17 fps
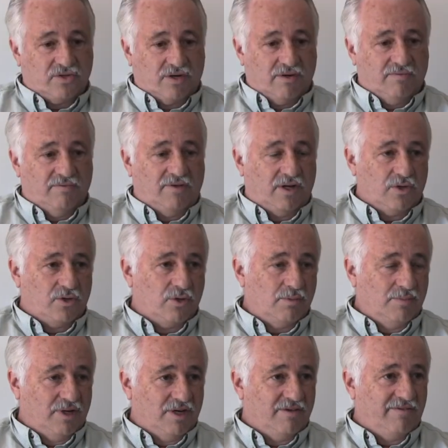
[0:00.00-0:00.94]
are
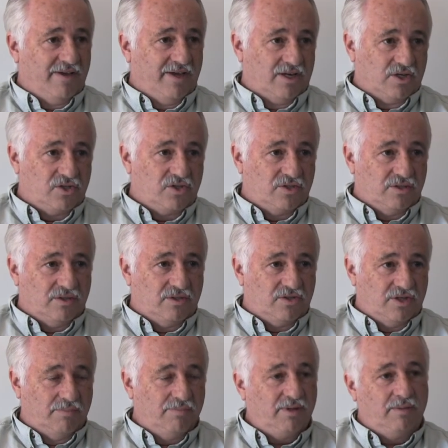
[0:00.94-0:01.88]
vulnerable events,
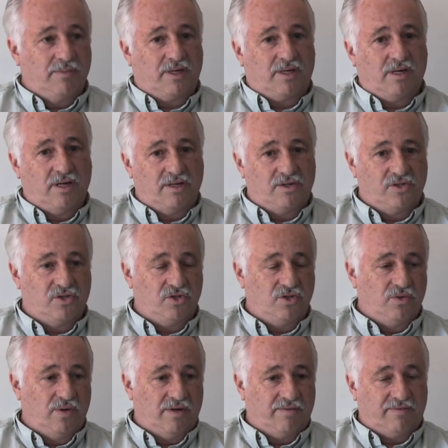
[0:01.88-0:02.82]
simply because
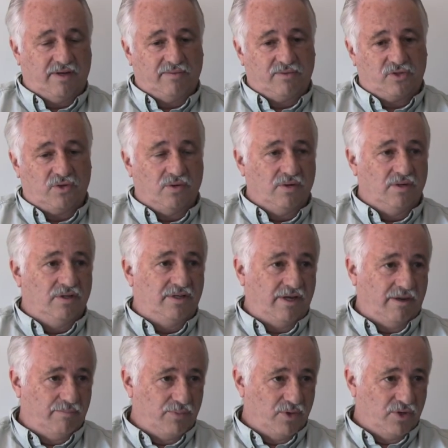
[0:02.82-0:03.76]
you have to have a certain
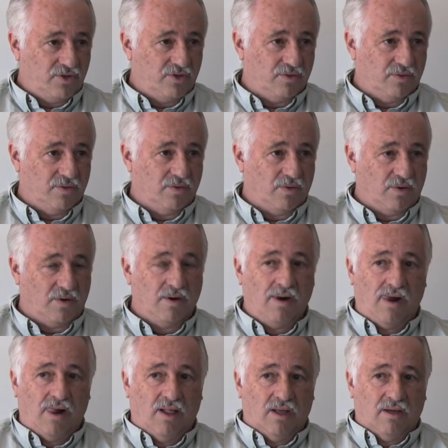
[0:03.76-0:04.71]
temperature or
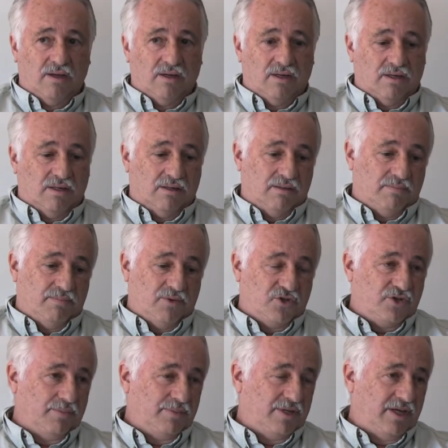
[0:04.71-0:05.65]

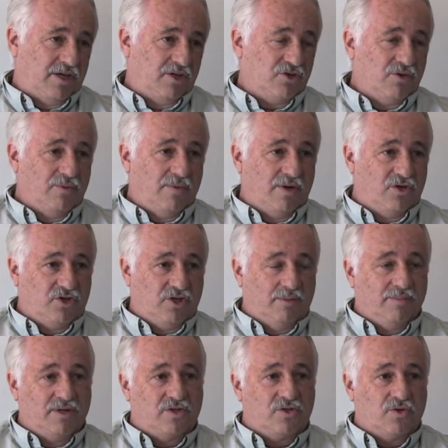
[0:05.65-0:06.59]
precipitation
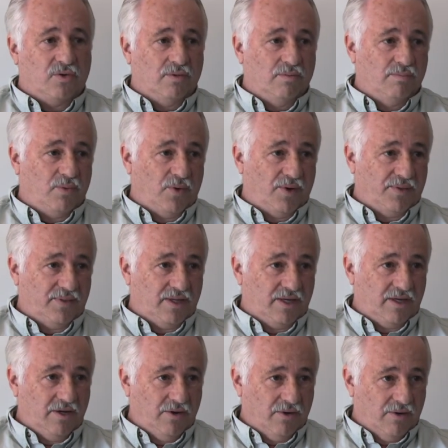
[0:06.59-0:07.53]
regime at a certain point in the
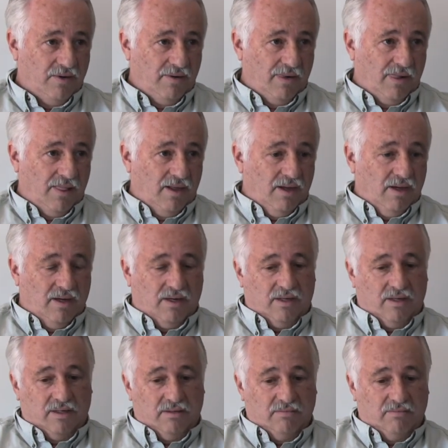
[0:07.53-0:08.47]
year.
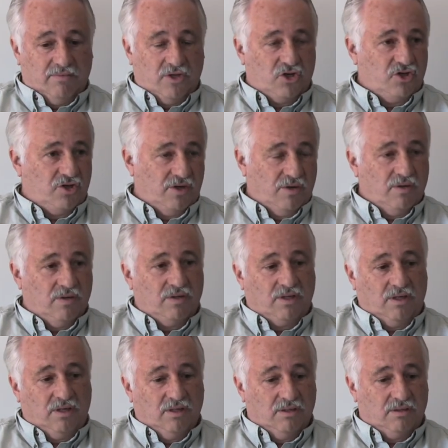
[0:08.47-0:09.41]
This year,
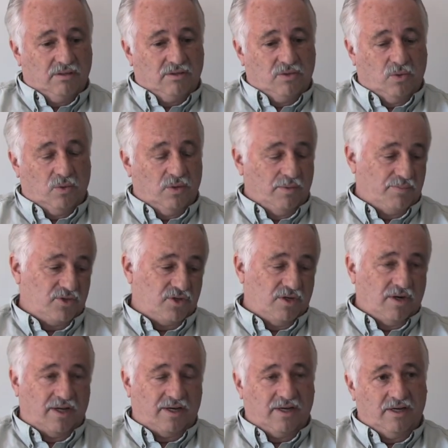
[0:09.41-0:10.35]
the tulips
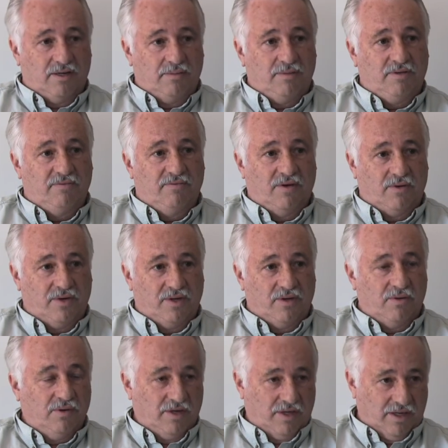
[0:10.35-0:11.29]
are likely to be
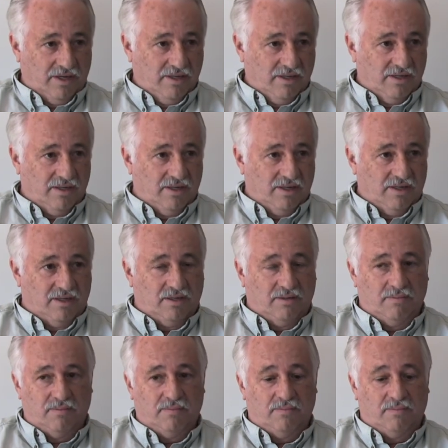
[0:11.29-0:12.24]
very early,
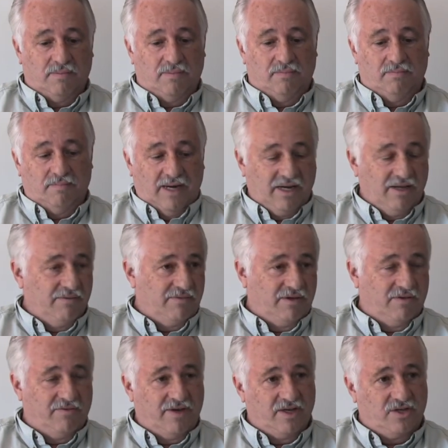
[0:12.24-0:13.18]
and many of
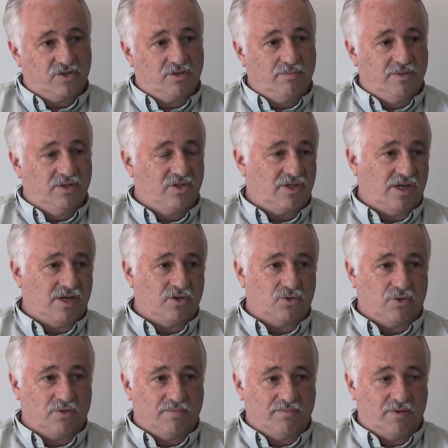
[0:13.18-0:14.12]
the events have been
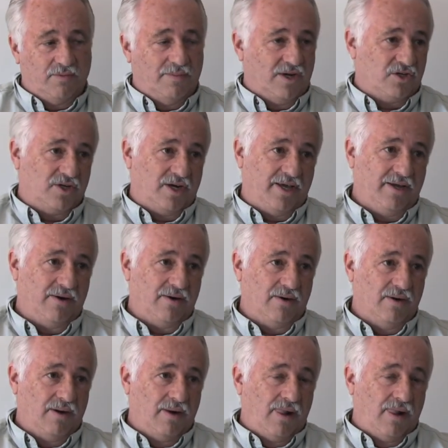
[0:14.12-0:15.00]
scheduled for much later,